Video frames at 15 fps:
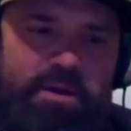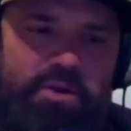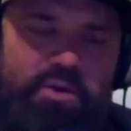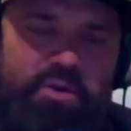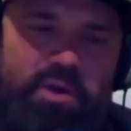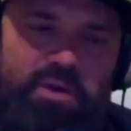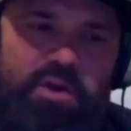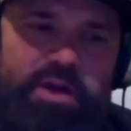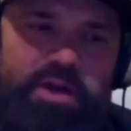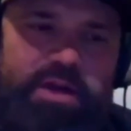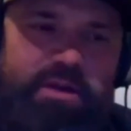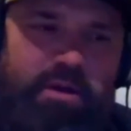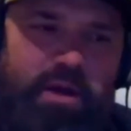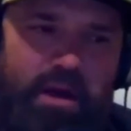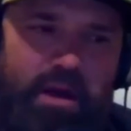you can look at
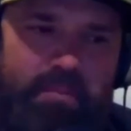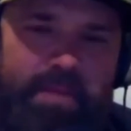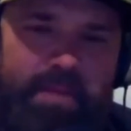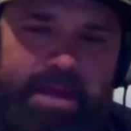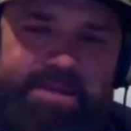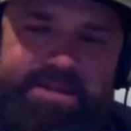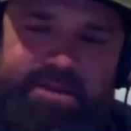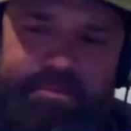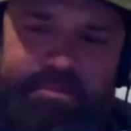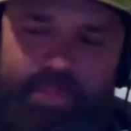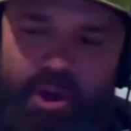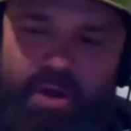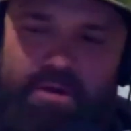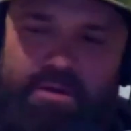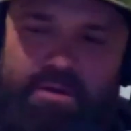your hunt mates and your
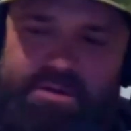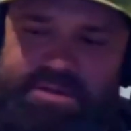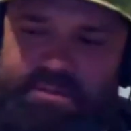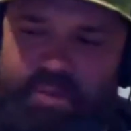partners,